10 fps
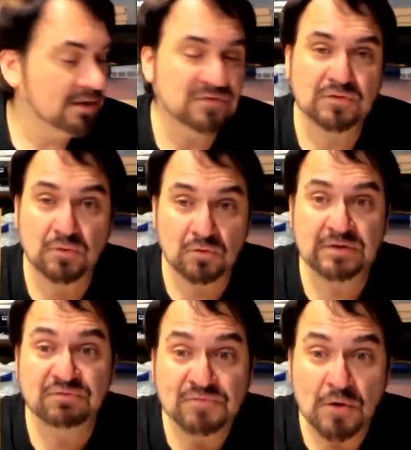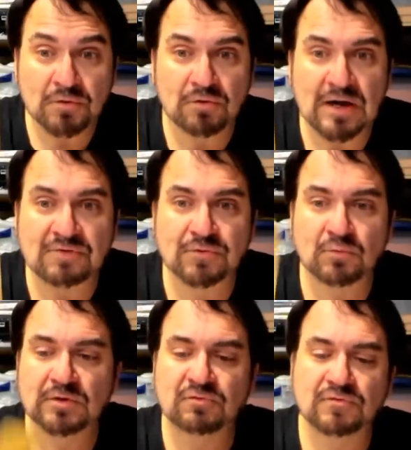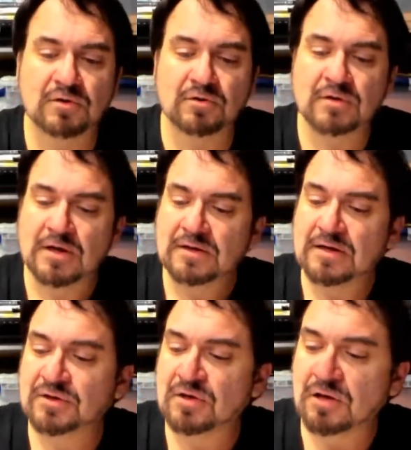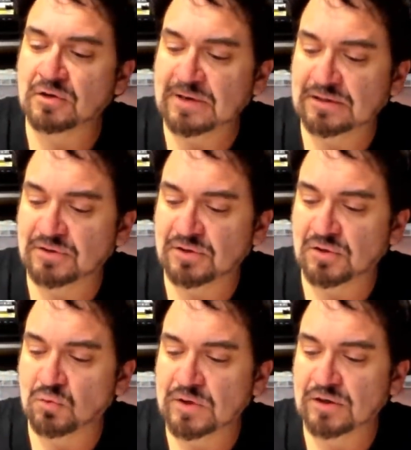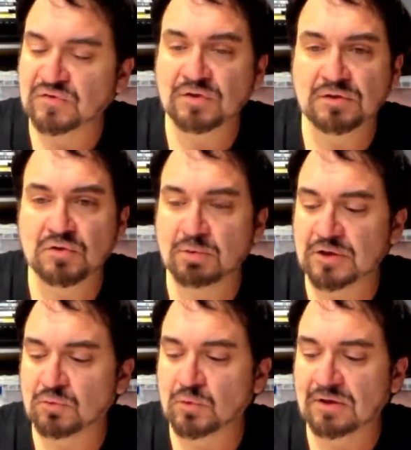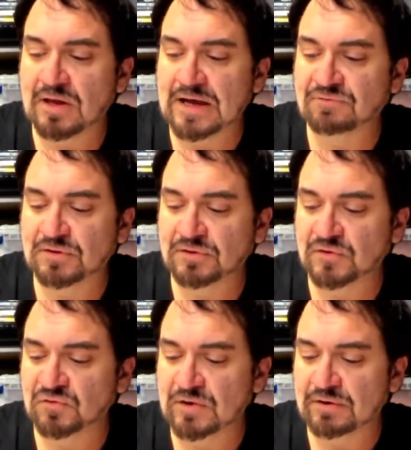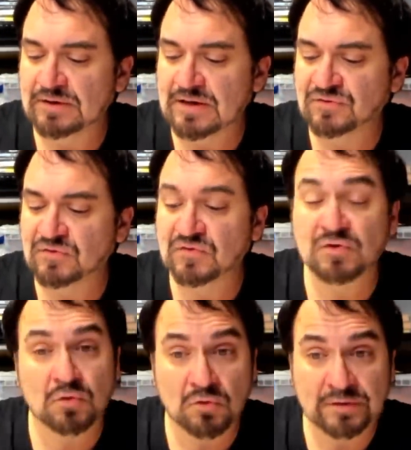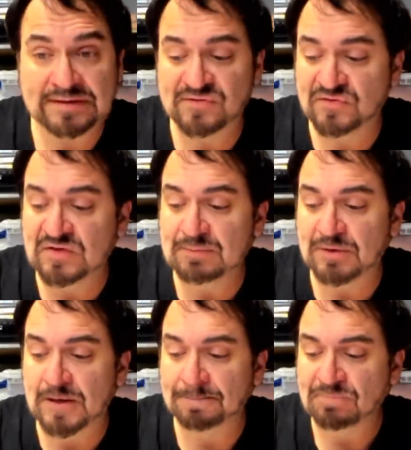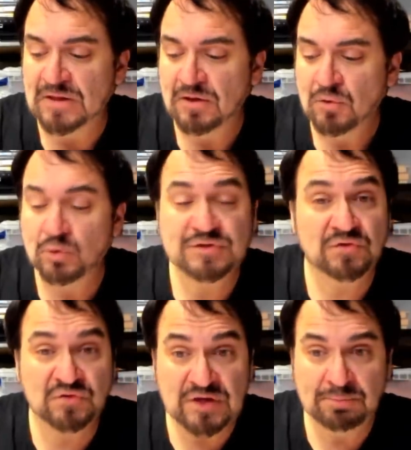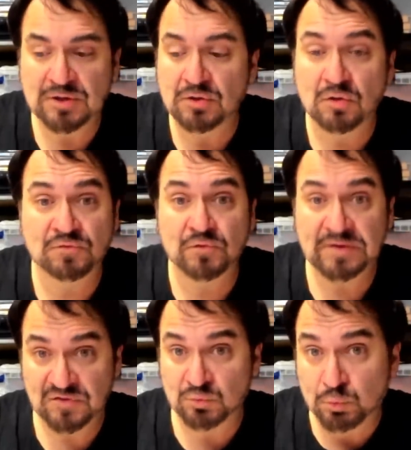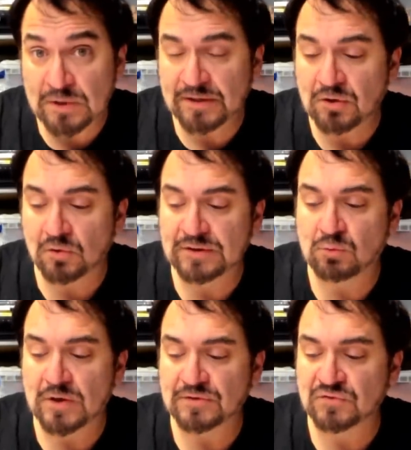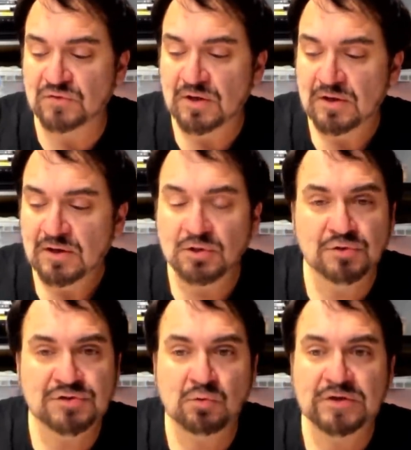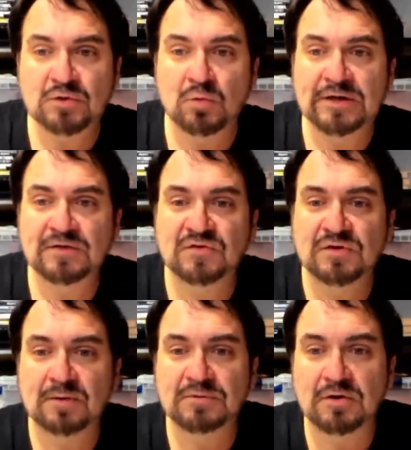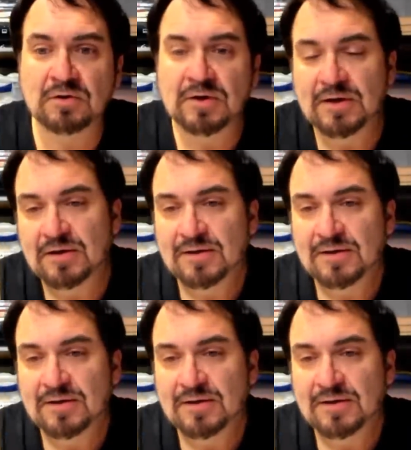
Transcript: It's an early photograph, a real photo. Now, the color may look a little weird to you, but in real life, it looks very nice. It's an early sepia, which is typical for these really early ones. Usually, when you run into them, they're